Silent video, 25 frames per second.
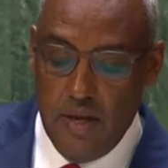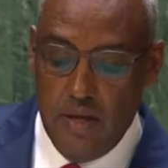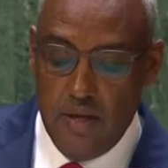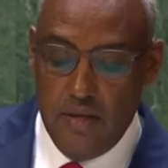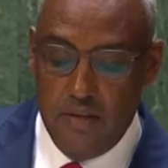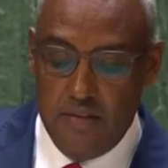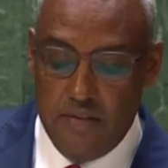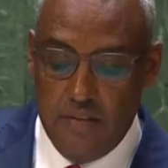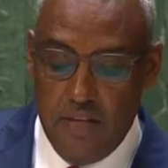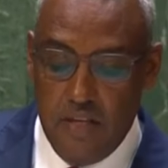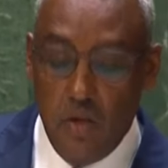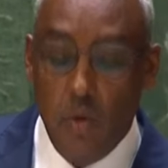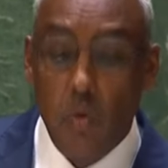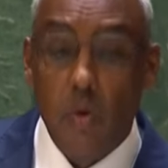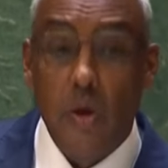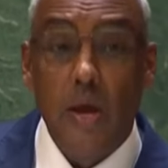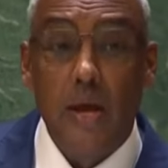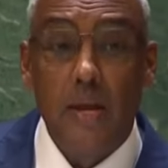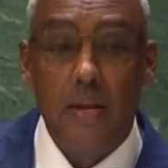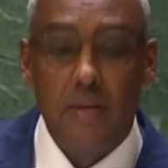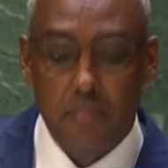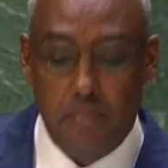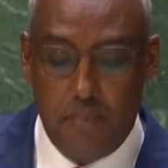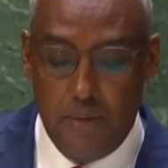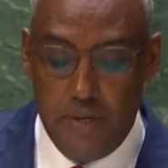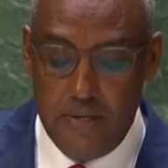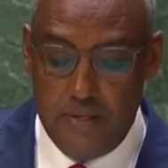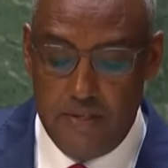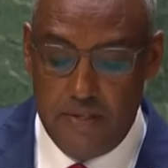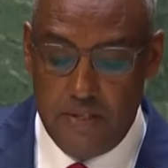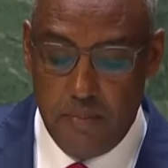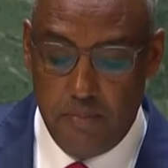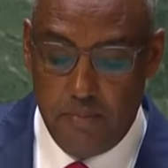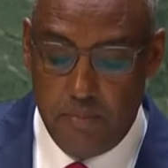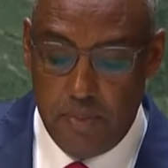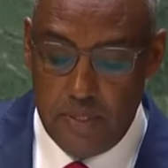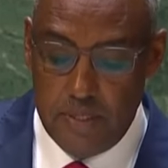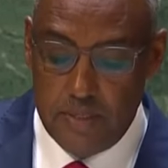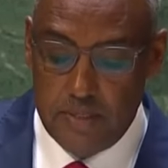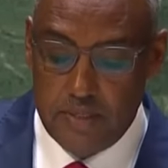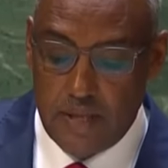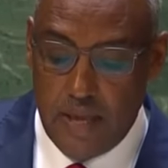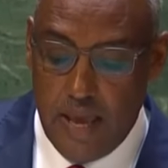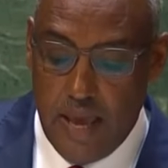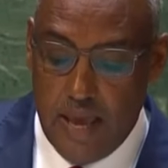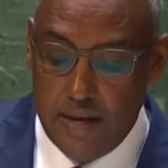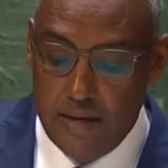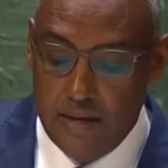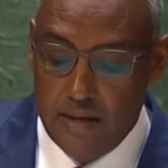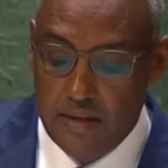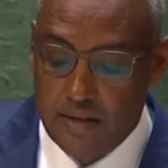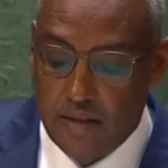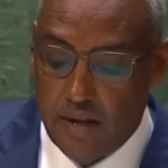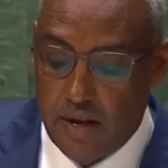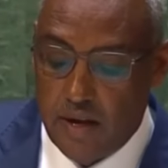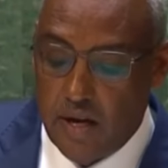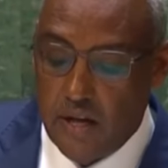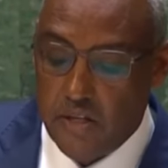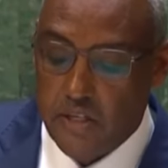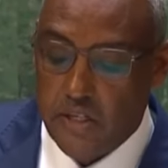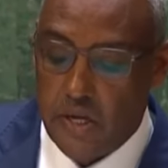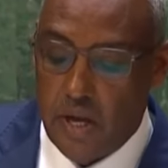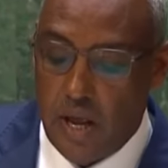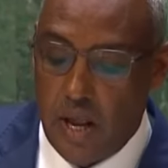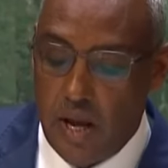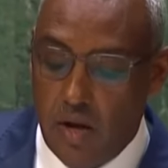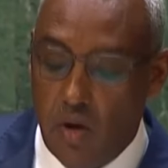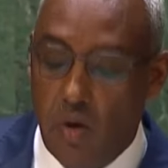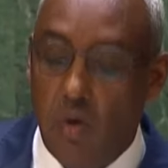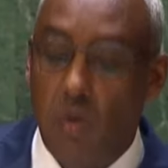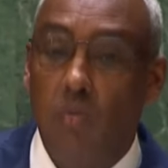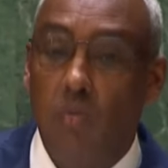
the UN principles and international law.